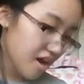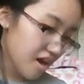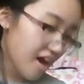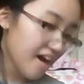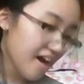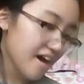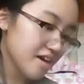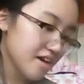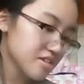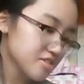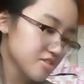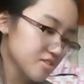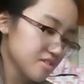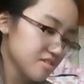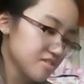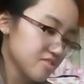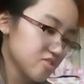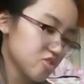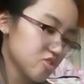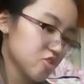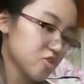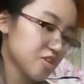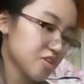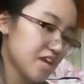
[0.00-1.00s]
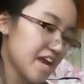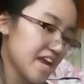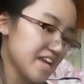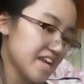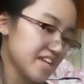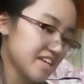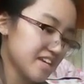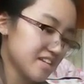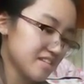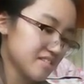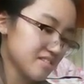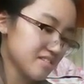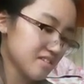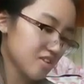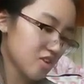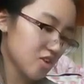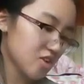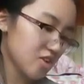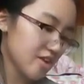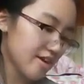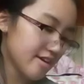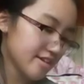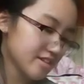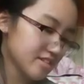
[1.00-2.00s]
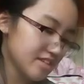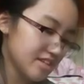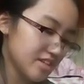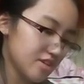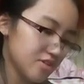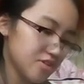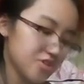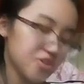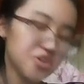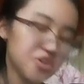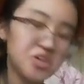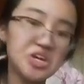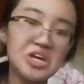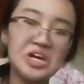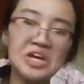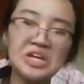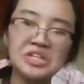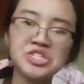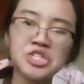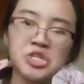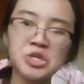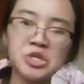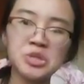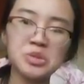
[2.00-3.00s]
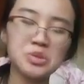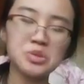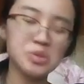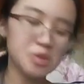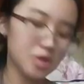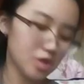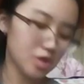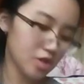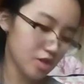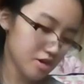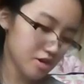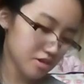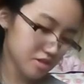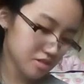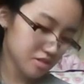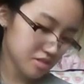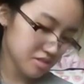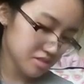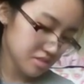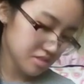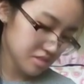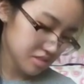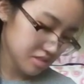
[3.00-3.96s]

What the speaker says: Ah, circadian clock, you know, your internal clock.